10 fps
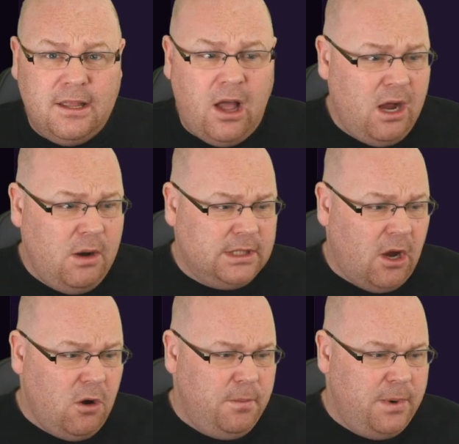that I was
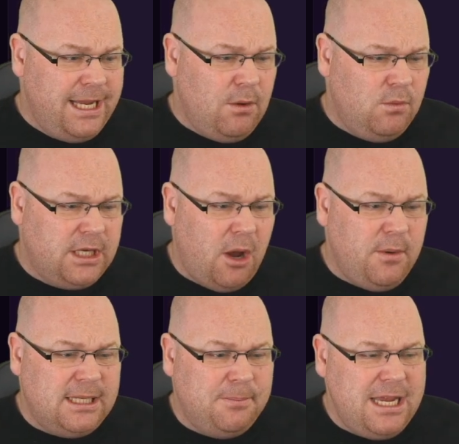hoping it was
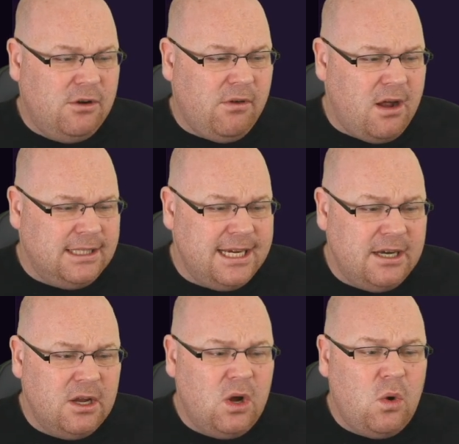going to be.
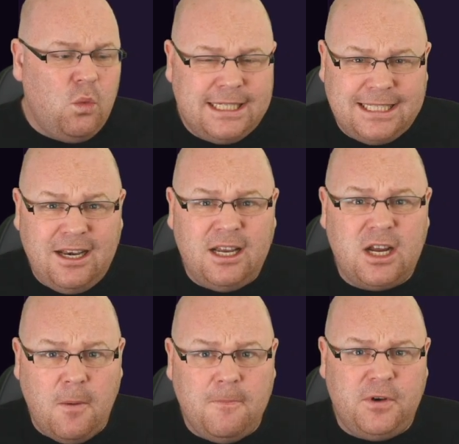Granted, we're still a
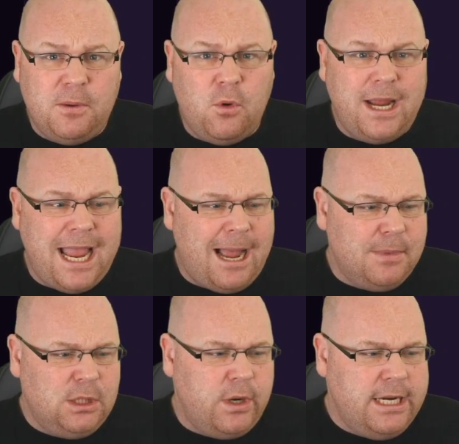comfortable gap
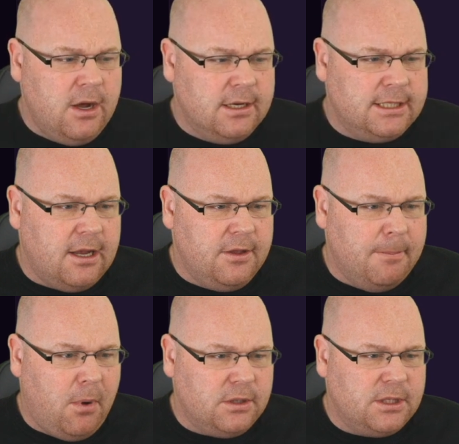between us and
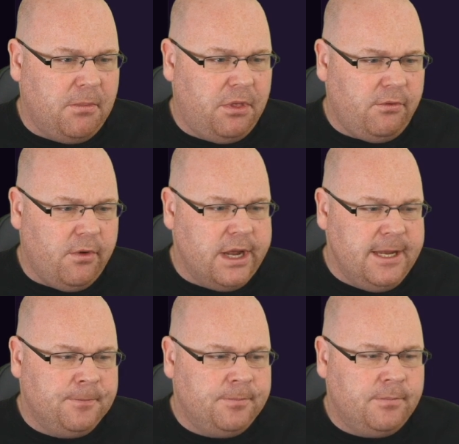the bottom
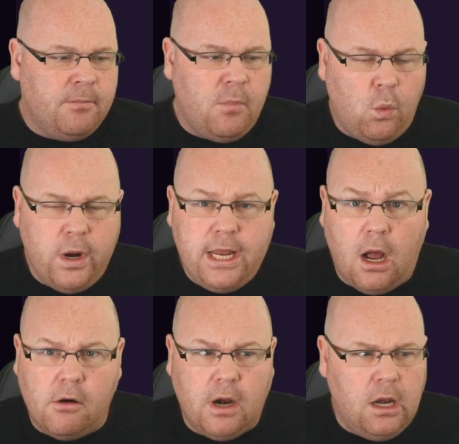three, but we
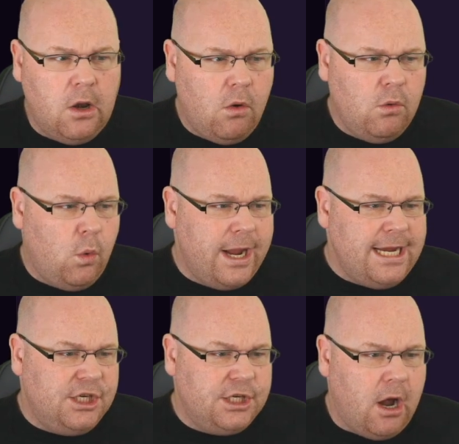are a long
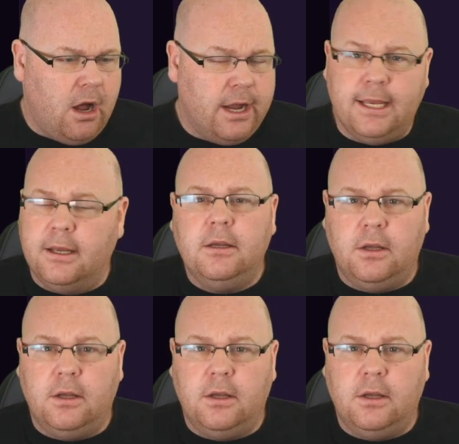way shy